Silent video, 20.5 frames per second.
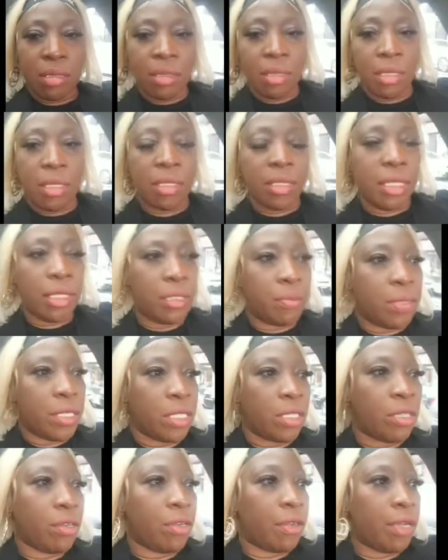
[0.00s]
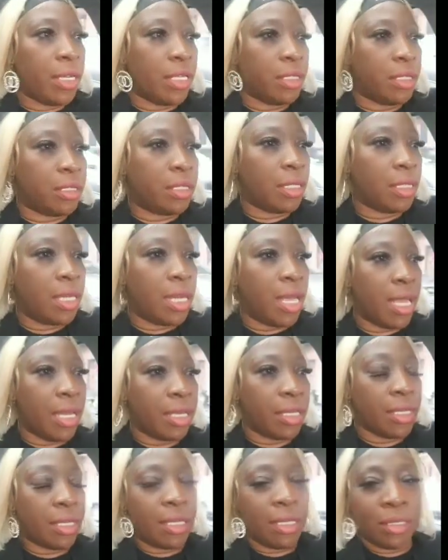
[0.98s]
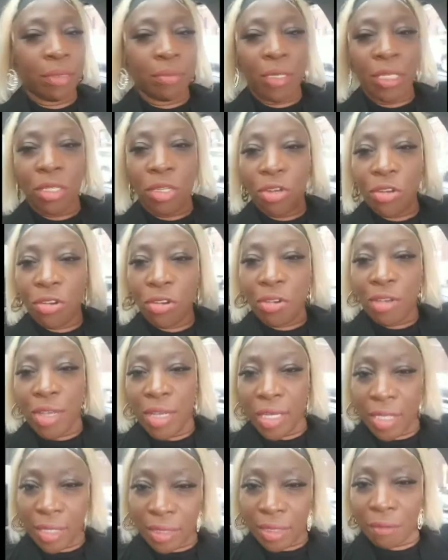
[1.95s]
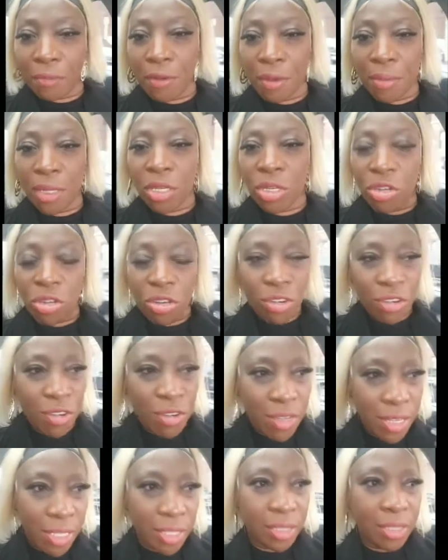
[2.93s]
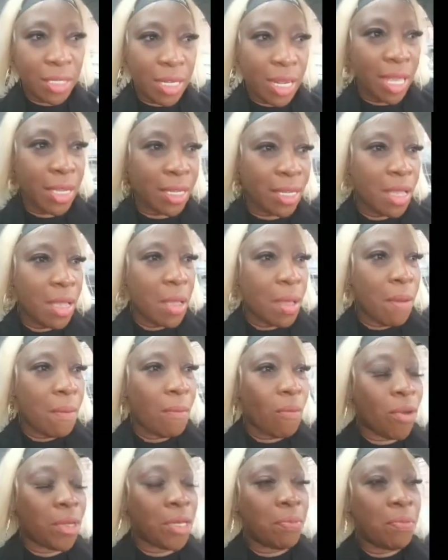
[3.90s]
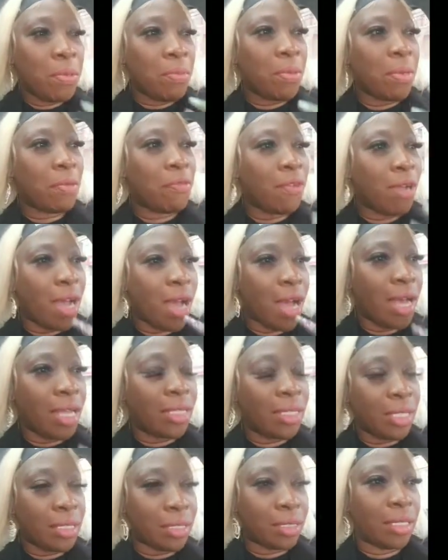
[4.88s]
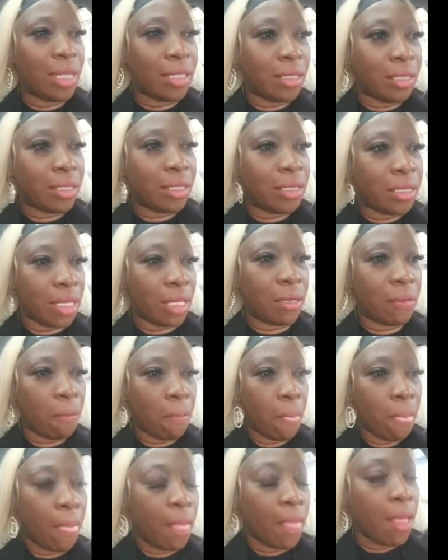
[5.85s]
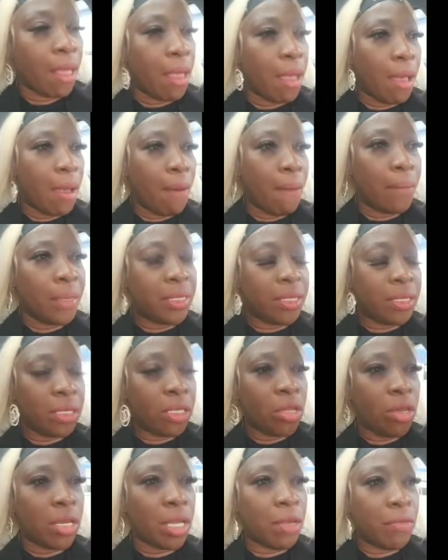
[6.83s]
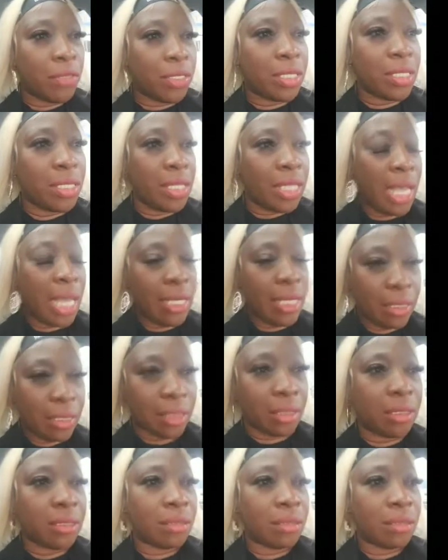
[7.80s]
it's been crazy. Like it's been crazy for me, crazy. Like one of the people never understand say, but sit down every night